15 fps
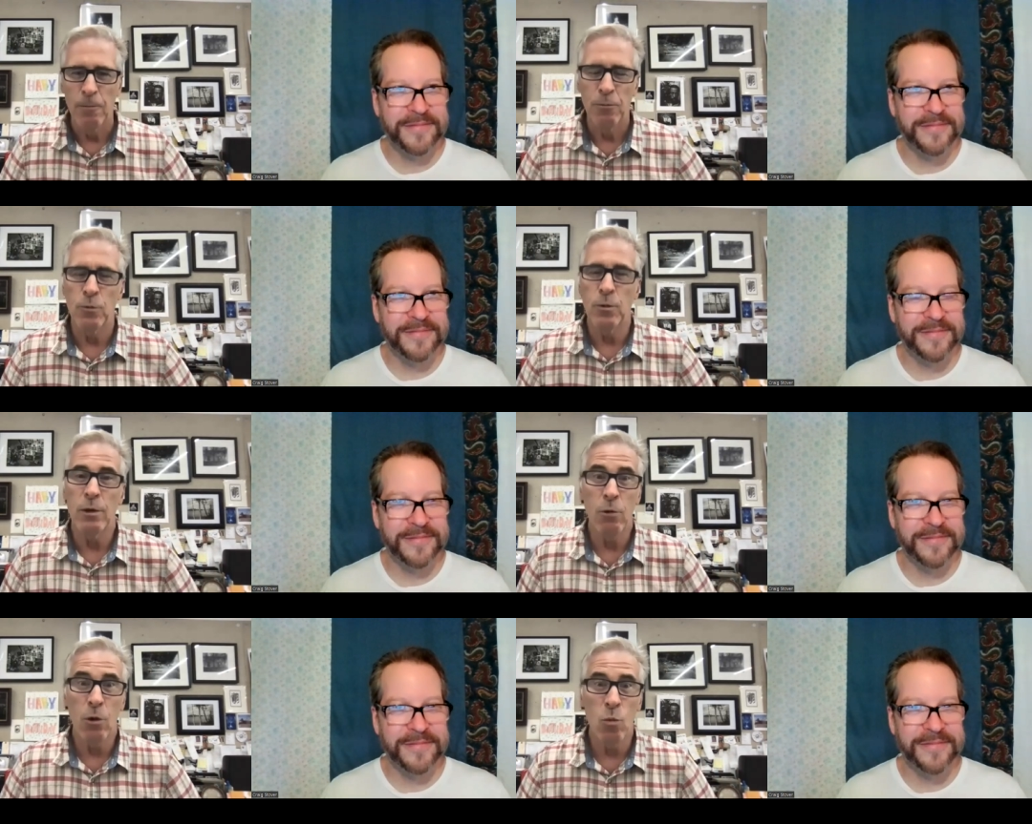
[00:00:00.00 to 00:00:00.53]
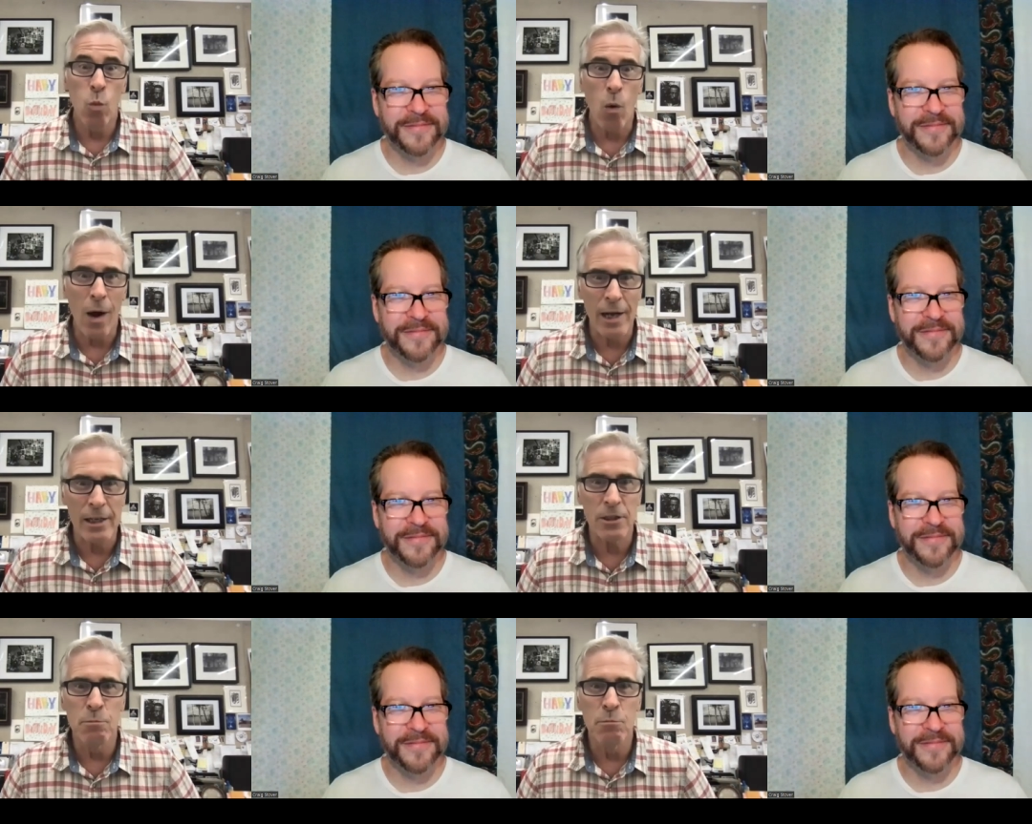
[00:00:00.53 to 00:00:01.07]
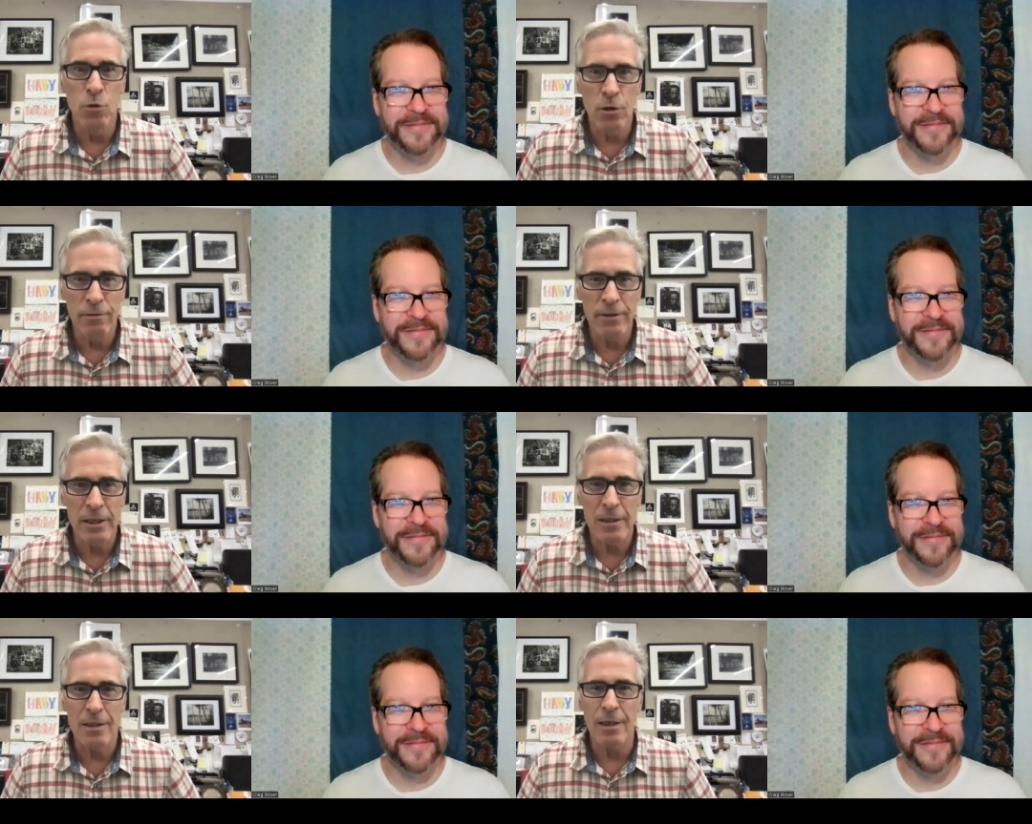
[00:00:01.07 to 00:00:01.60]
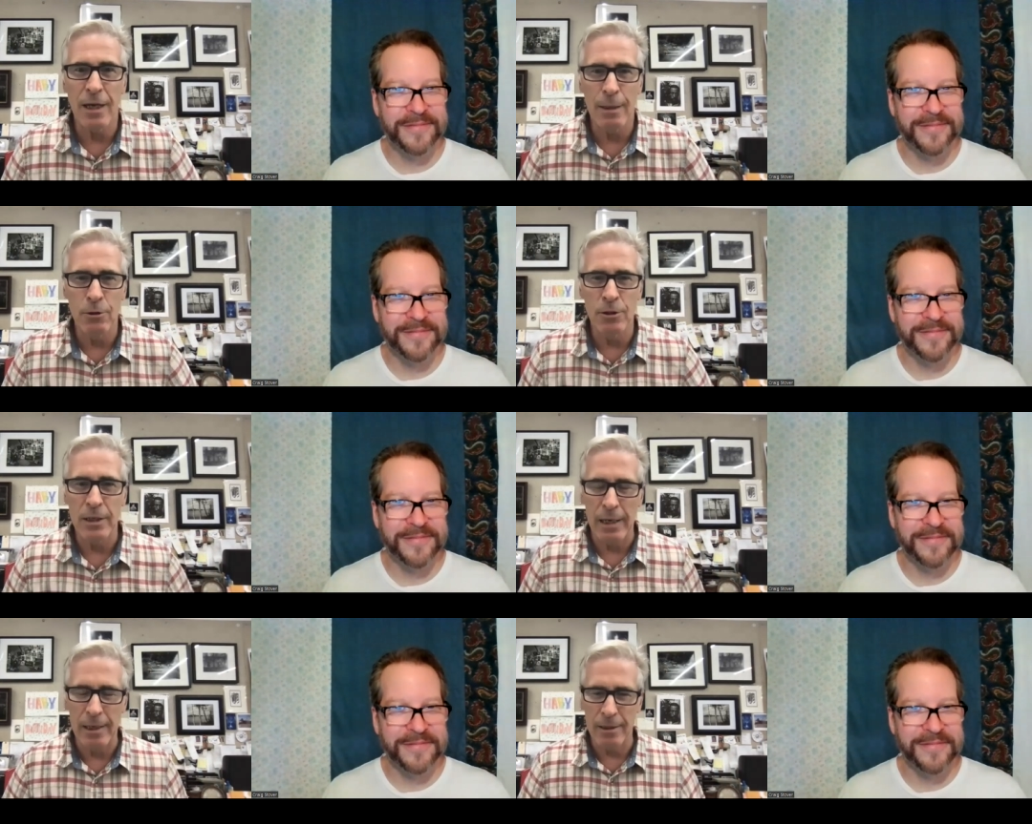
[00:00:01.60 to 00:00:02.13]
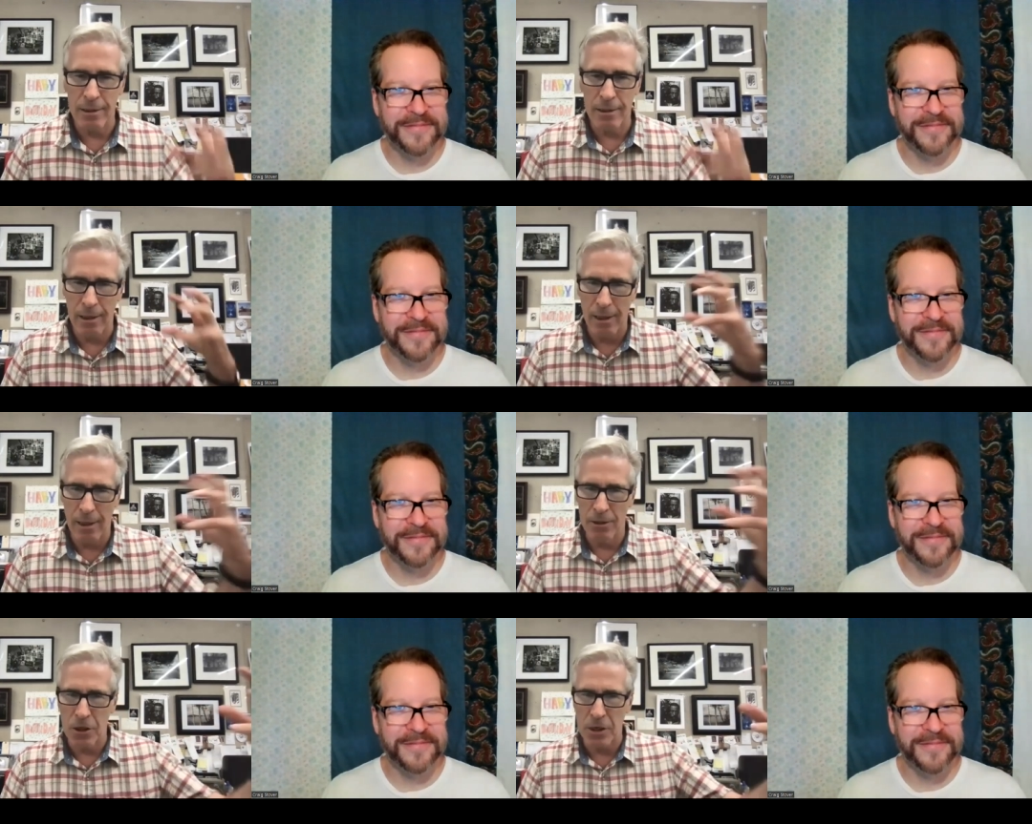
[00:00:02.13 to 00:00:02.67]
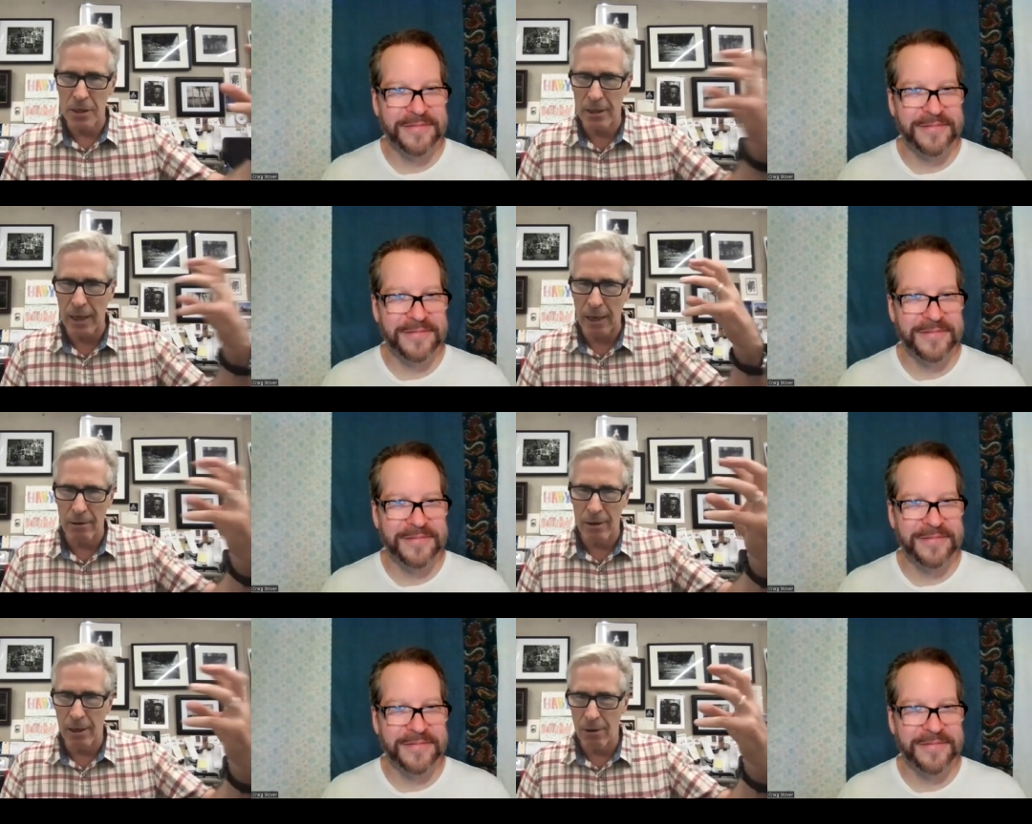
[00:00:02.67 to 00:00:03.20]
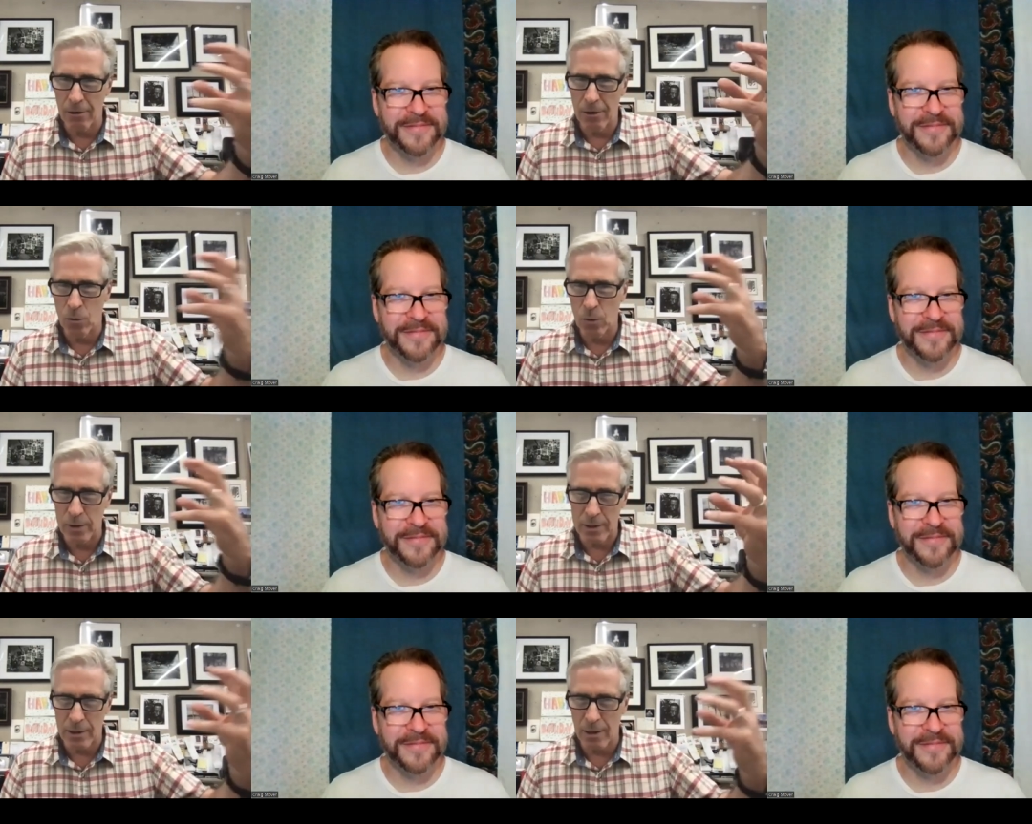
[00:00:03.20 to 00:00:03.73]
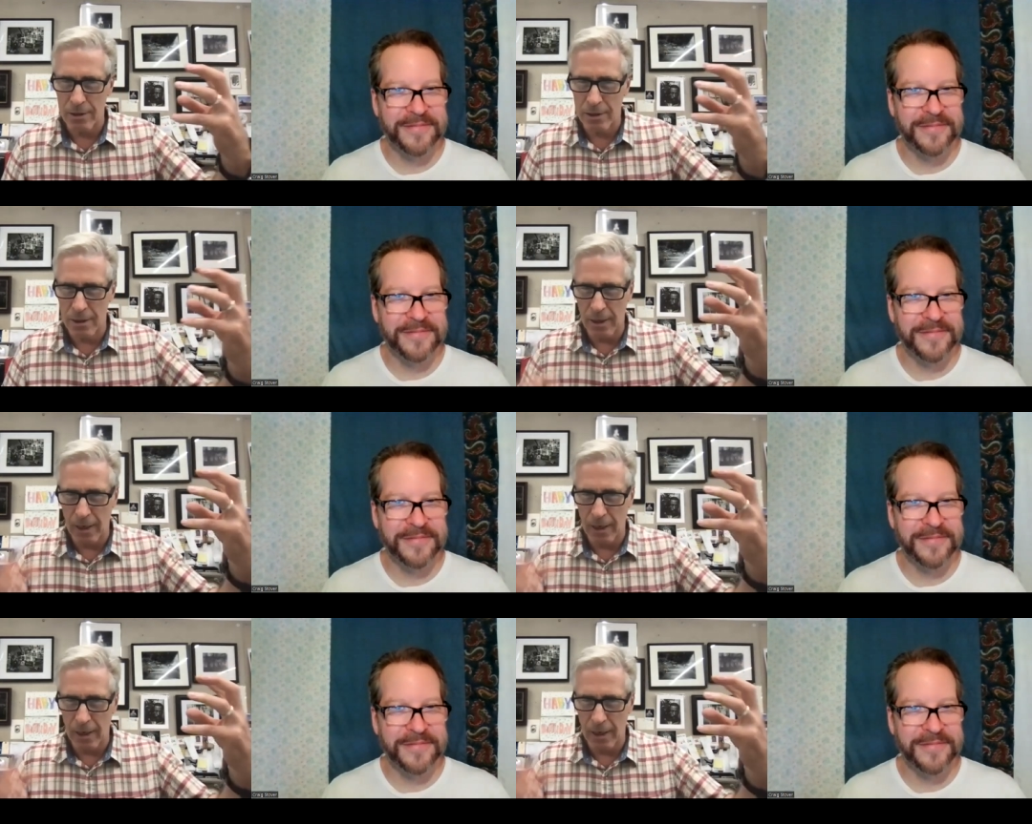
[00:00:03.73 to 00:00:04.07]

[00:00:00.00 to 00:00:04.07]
Speaker 1: we would watch movies simultaneously she's out here in wisconsin